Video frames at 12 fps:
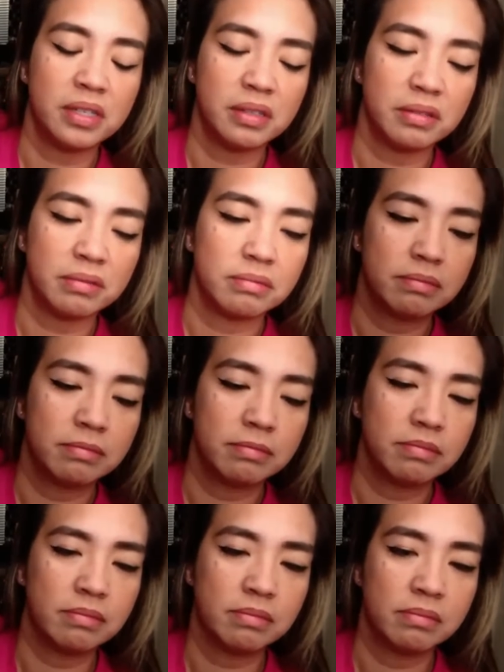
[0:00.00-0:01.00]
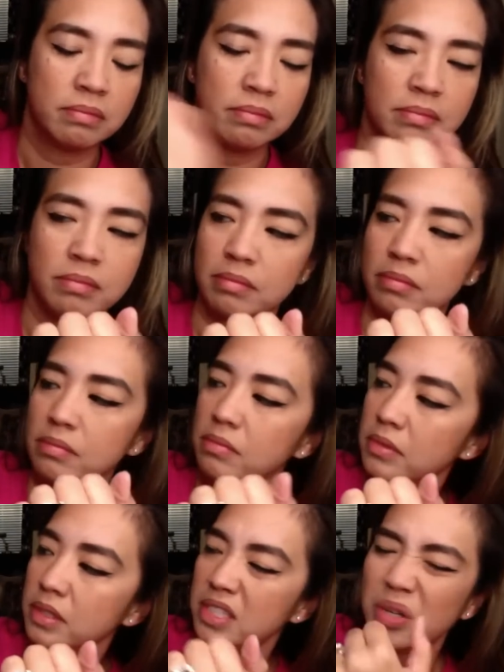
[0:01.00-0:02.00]

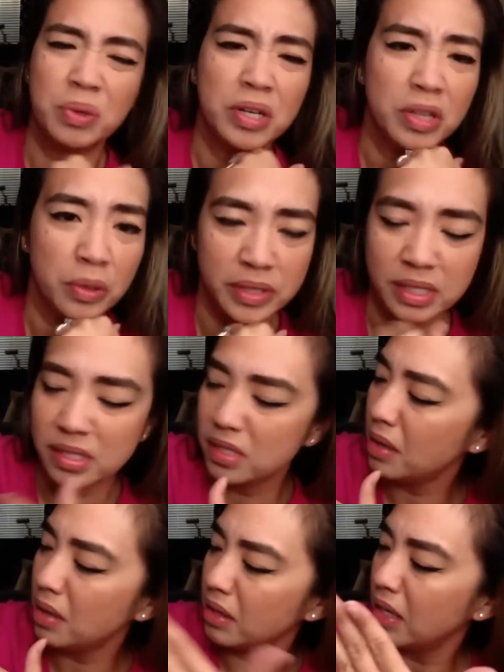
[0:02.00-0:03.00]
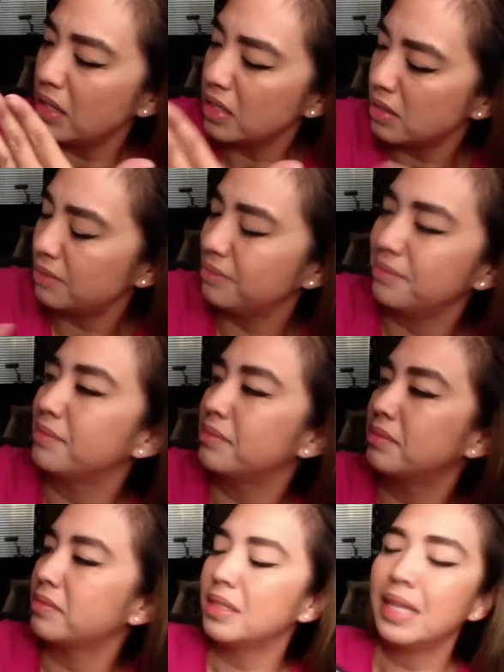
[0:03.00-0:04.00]
It's like one of those. It's
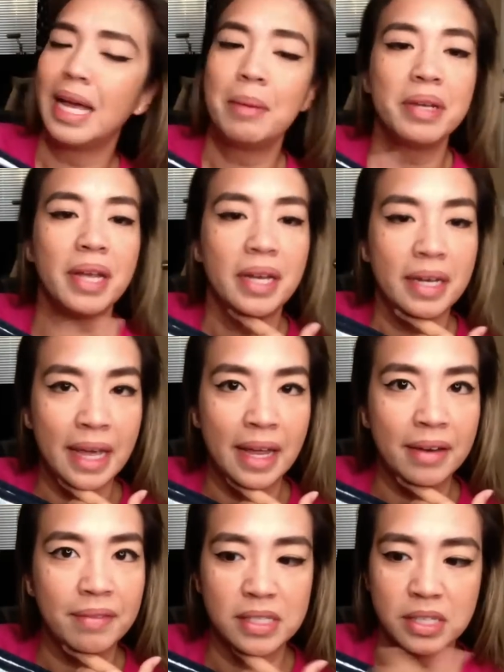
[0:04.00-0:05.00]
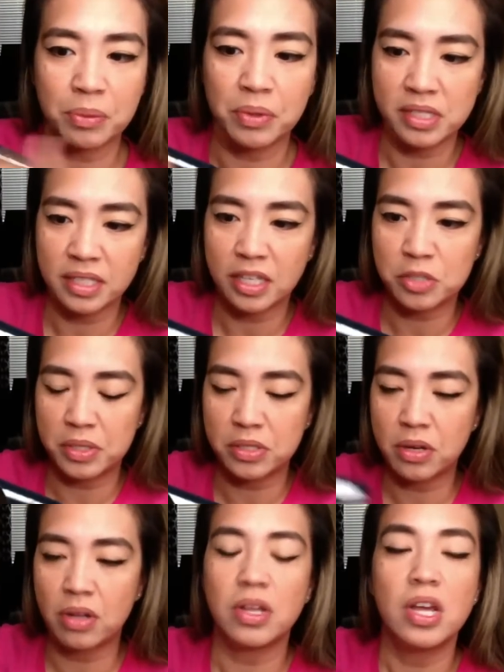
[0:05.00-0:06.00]
laminated canvas. I want to say that's what it's
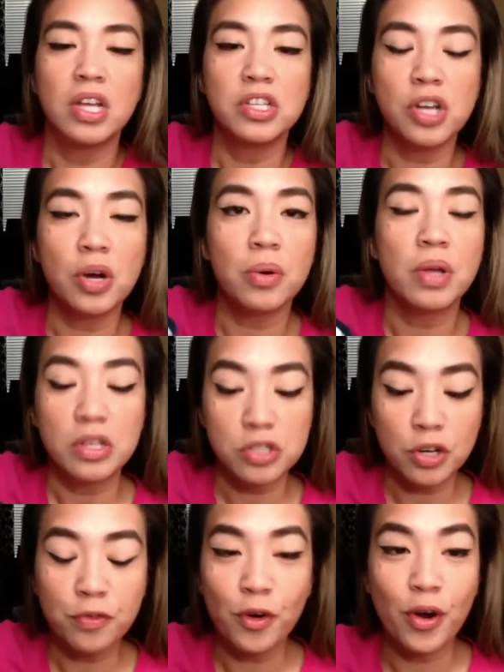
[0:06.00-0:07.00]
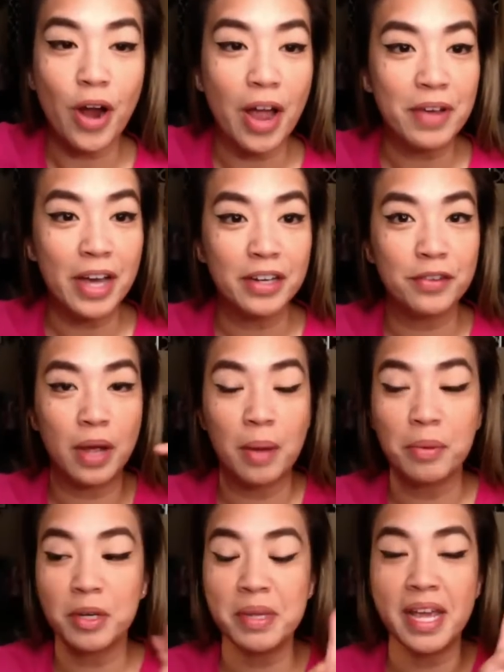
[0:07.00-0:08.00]
called. So far I'm
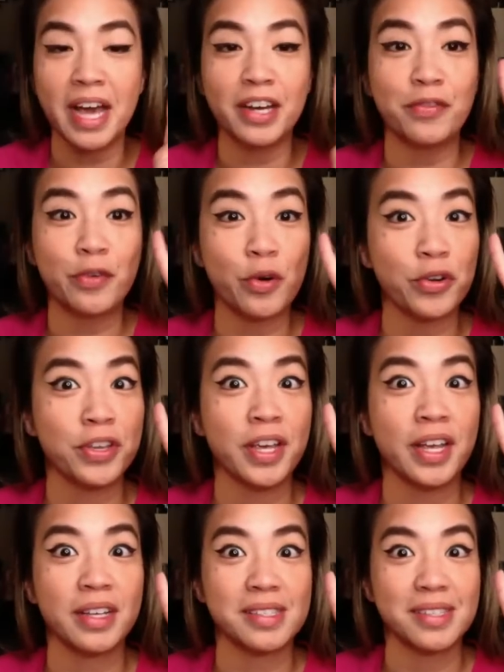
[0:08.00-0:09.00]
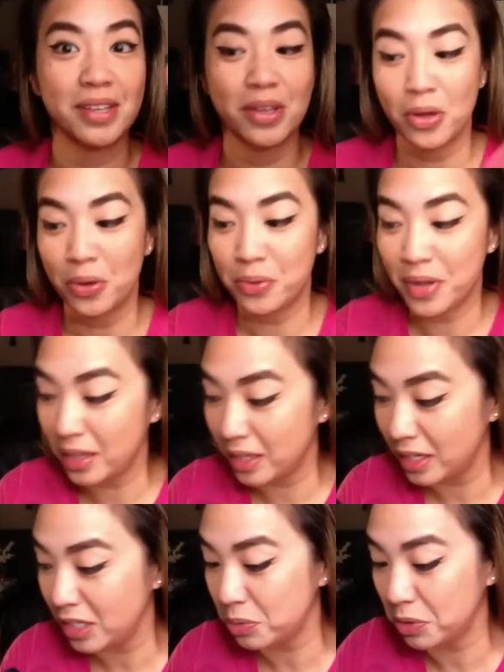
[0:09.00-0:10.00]
going to be adding four things. Okay,
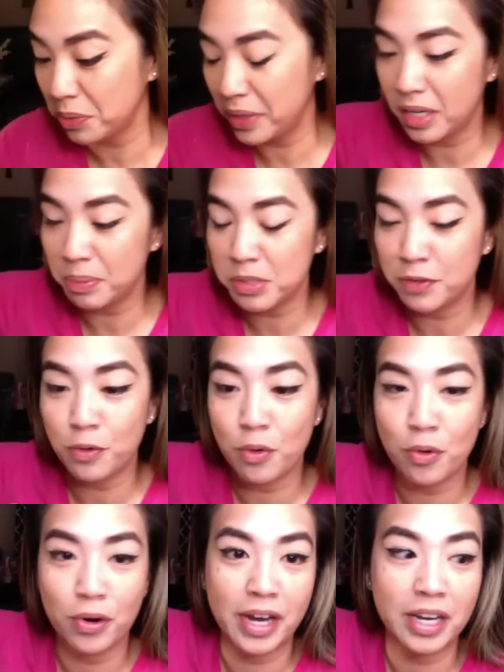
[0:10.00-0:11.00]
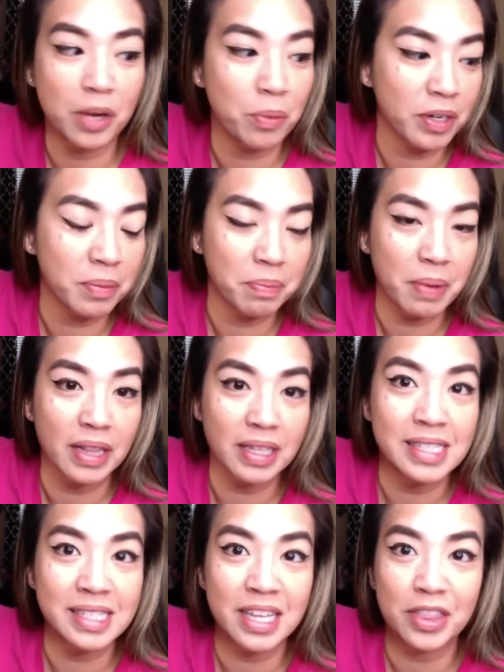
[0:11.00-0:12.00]
ladies, we're already up to four, and I want to at
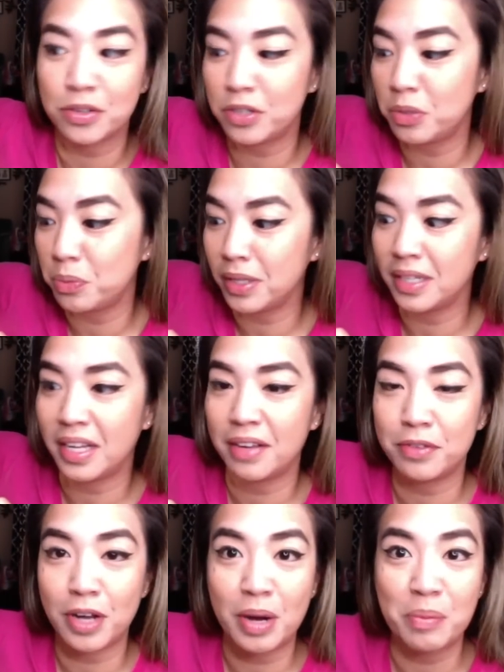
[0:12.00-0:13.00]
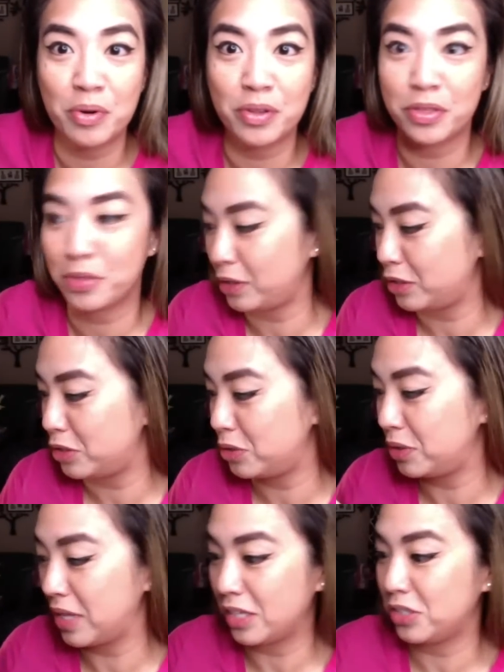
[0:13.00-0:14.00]
least get 31, if not more than 32
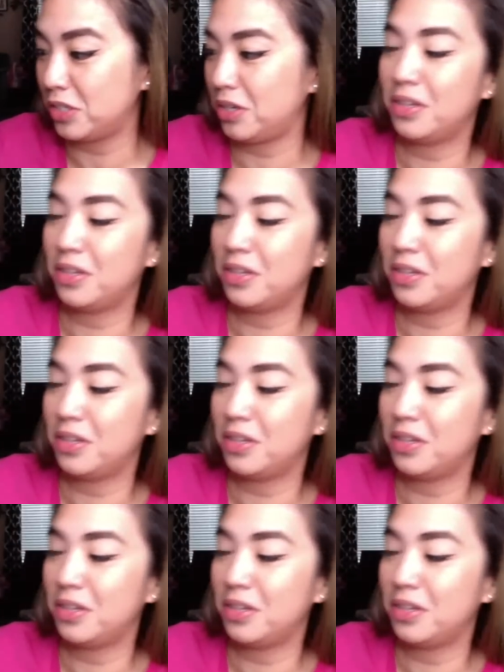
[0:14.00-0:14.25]
last year.